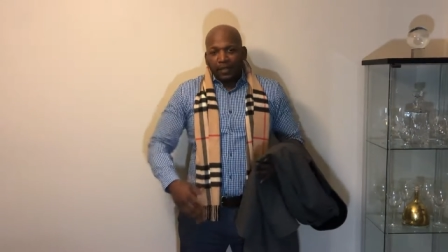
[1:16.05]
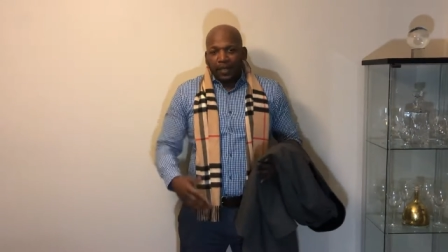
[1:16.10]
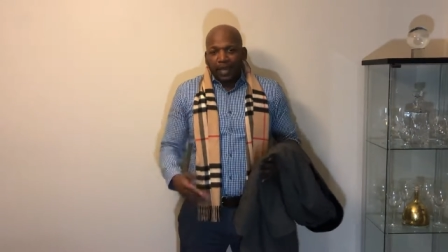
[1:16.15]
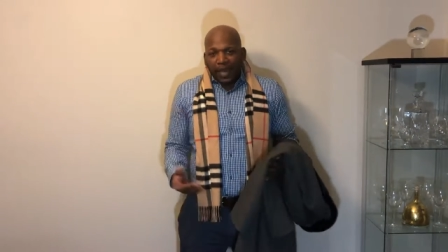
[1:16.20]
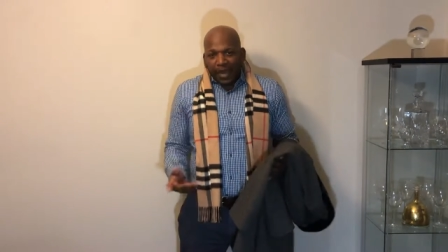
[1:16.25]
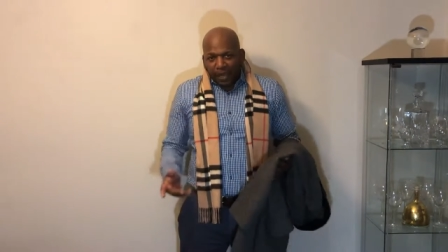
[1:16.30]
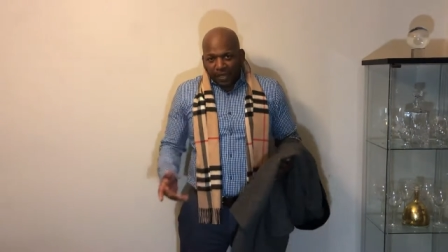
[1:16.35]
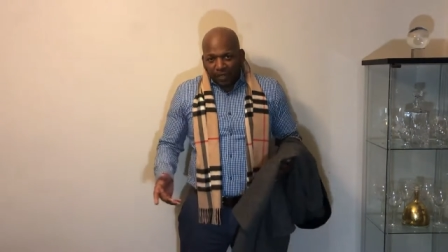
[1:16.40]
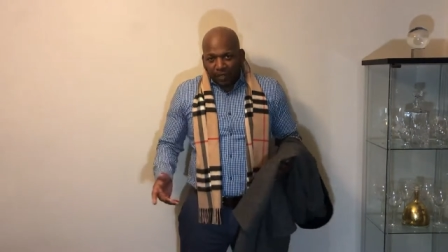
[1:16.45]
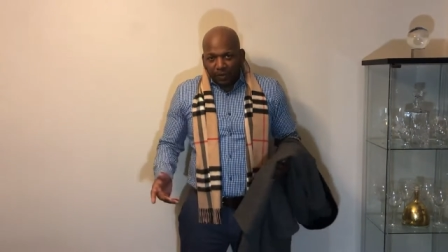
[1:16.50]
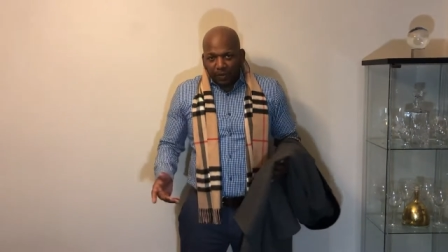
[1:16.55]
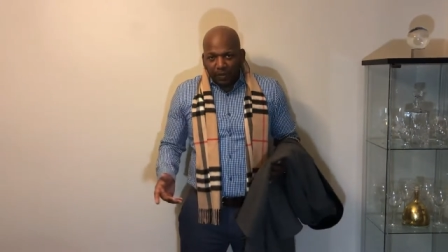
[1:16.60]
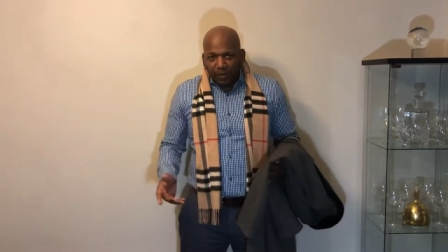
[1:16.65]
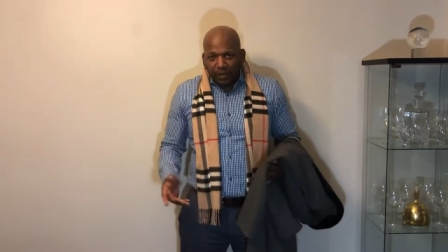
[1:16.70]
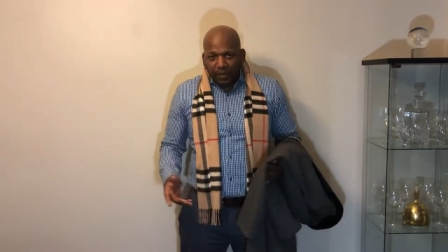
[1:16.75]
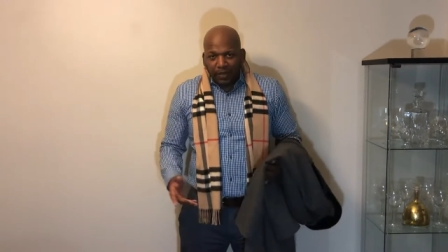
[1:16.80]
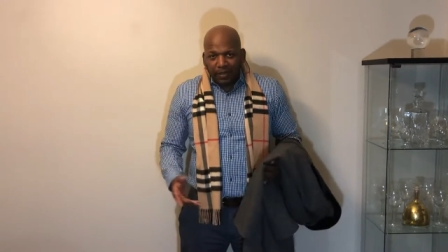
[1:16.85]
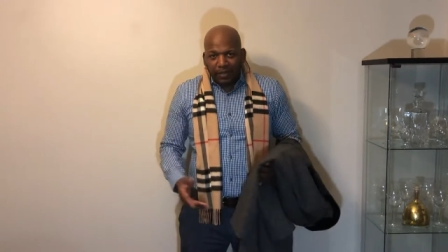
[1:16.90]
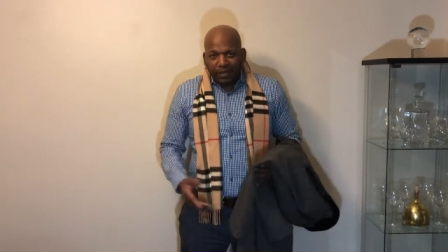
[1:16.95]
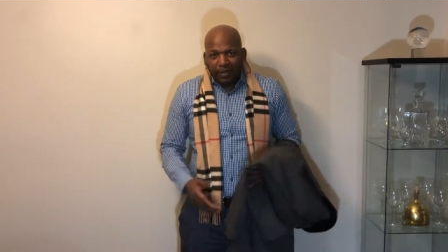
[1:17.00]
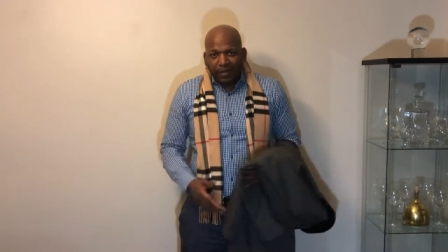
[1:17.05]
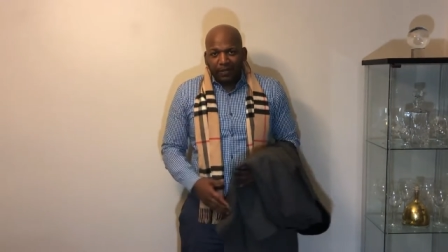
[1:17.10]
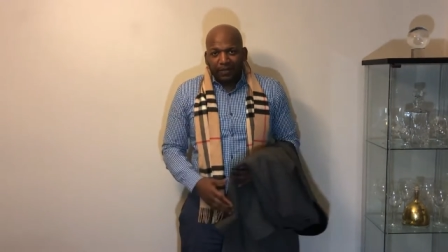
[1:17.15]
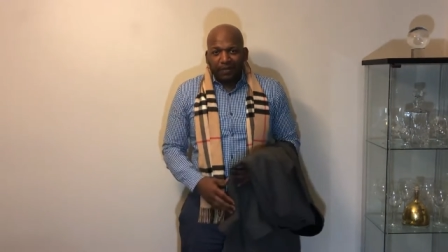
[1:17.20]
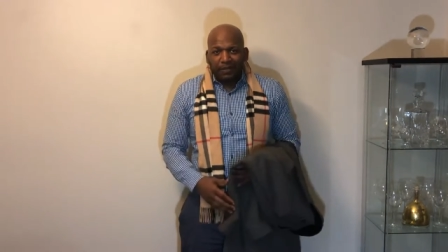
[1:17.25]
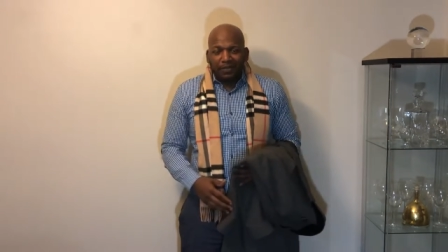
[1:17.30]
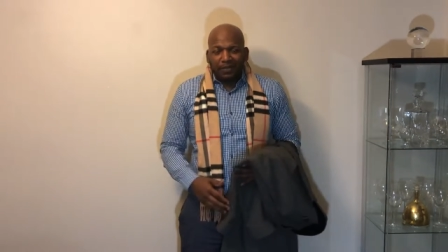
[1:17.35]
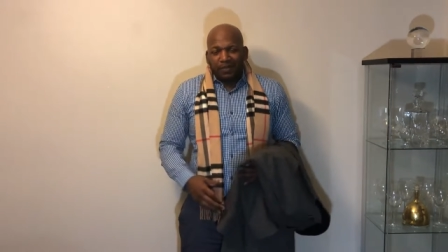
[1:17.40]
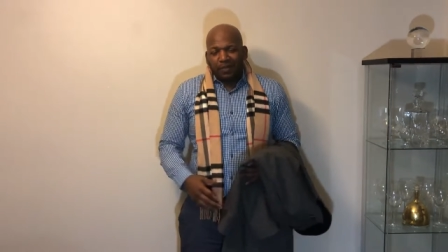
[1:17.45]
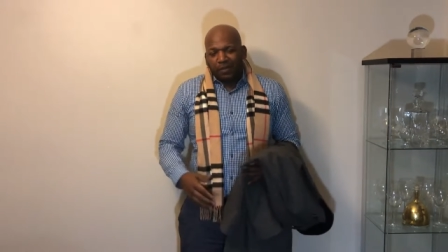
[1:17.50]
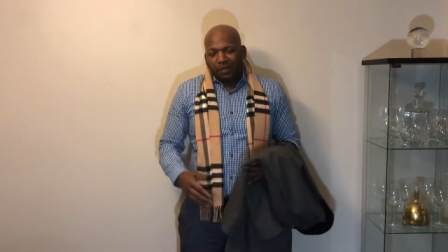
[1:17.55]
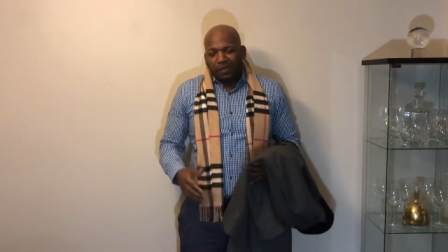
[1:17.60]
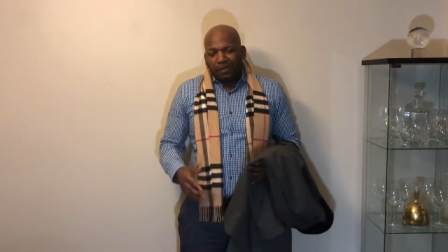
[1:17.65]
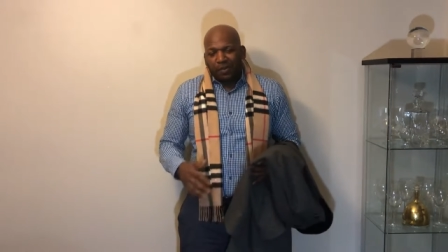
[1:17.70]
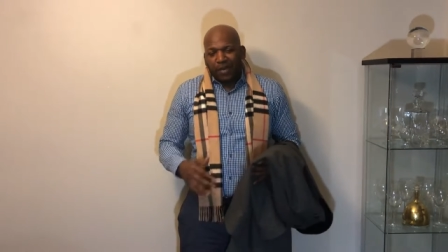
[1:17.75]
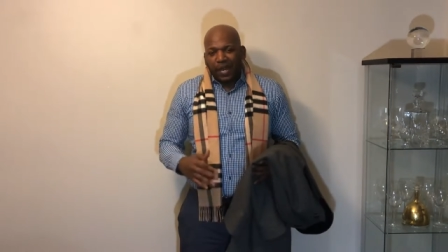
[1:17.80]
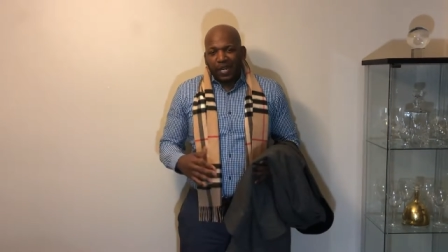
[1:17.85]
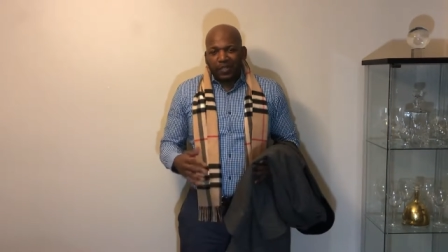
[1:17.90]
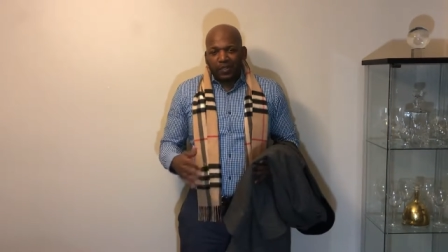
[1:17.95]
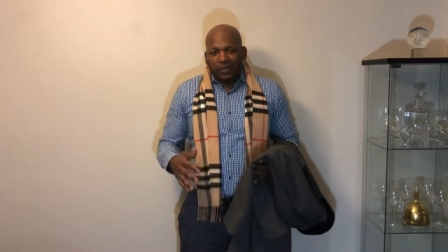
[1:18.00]
casual and like a
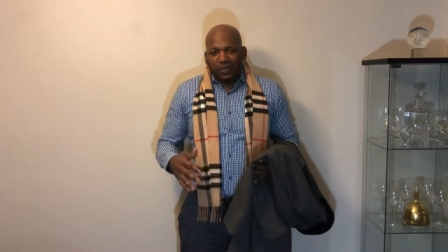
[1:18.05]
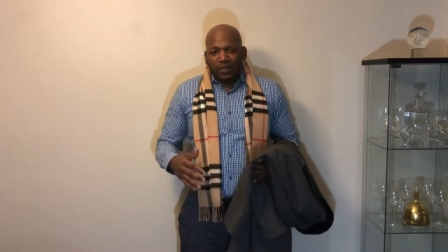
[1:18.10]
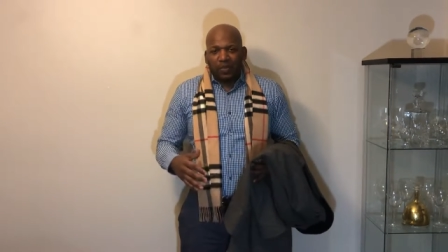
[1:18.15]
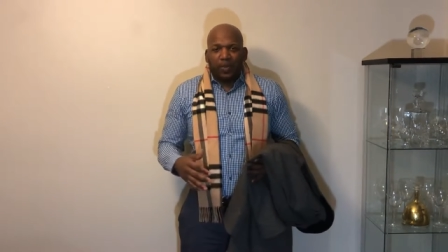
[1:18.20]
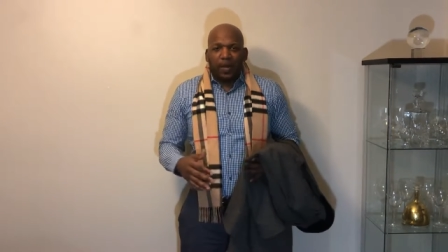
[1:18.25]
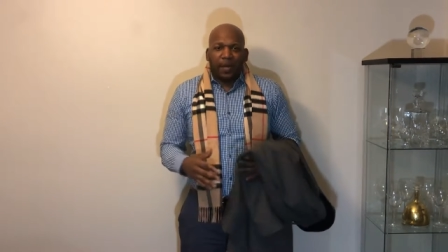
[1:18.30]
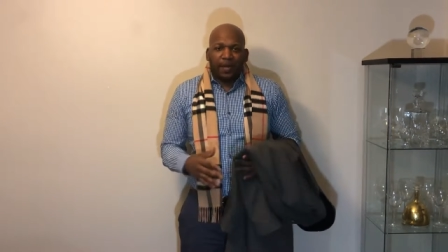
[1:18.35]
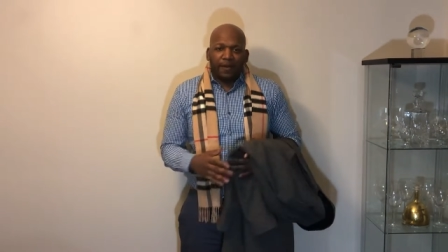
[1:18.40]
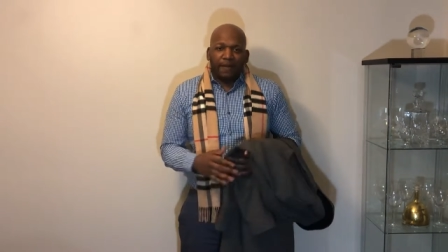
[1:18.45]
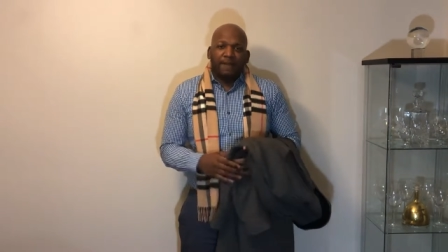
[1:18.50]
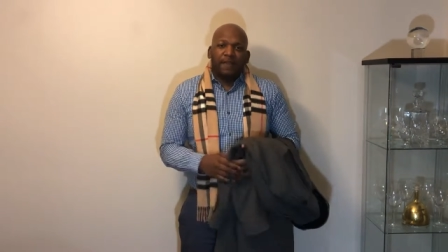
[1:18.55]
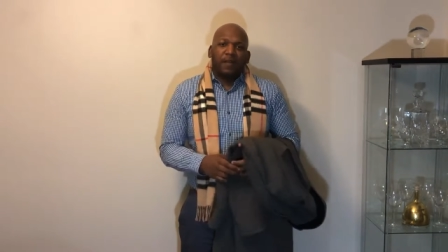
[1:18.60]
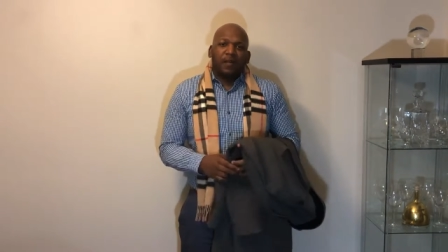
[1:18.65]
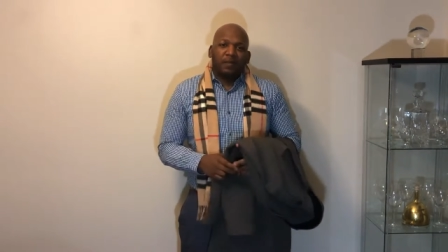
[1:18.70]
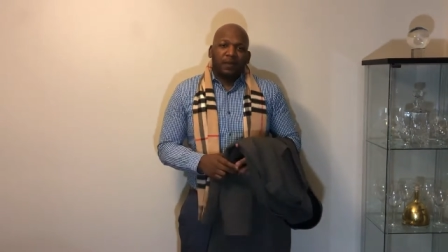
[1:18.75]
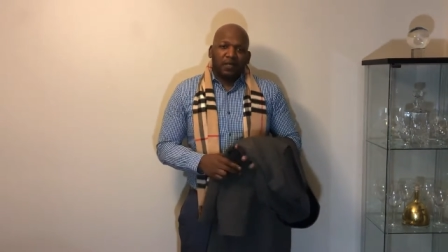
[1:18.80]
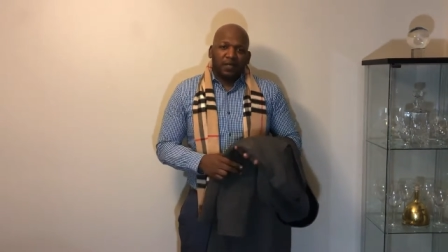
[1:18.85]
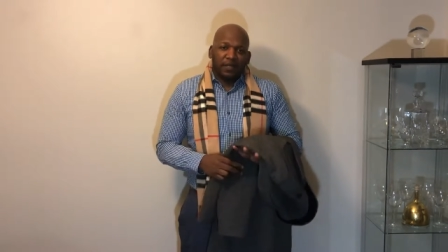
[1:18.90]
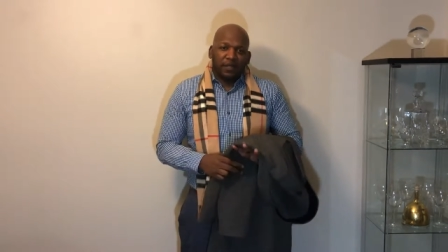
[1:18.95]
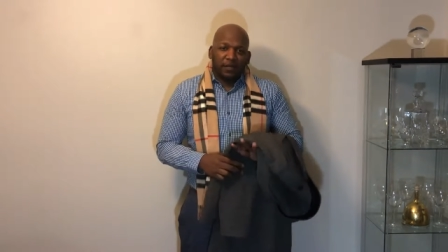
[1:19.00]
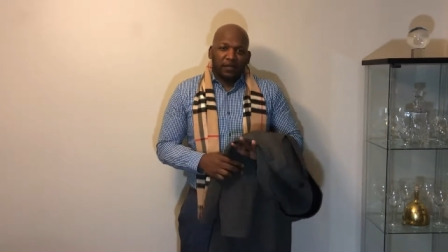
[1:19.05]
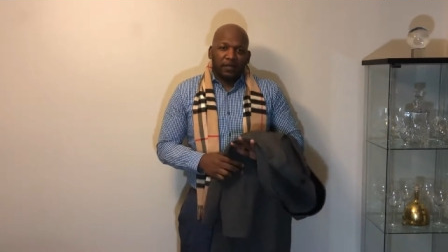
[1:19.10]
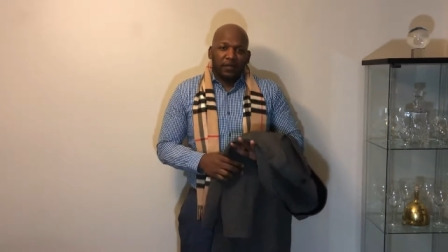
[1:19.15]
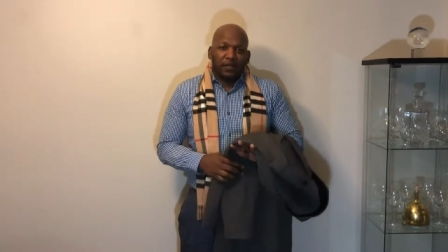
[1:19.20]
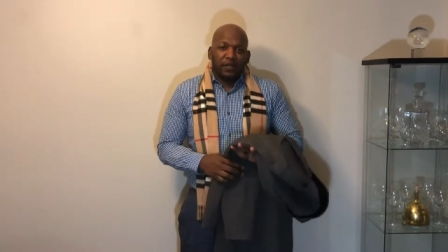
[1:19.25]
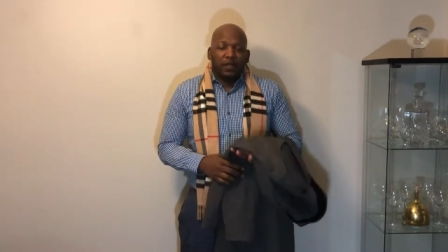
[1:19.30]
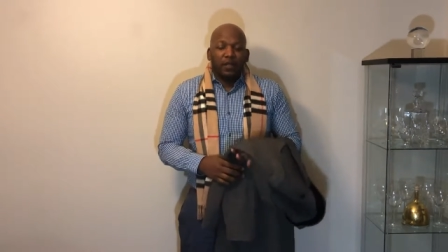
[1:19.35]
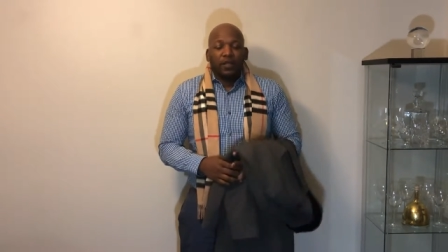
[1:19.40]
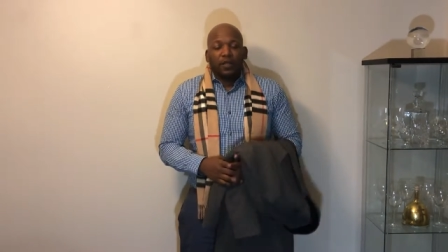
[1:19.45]
little extra swag I'm feeling myself.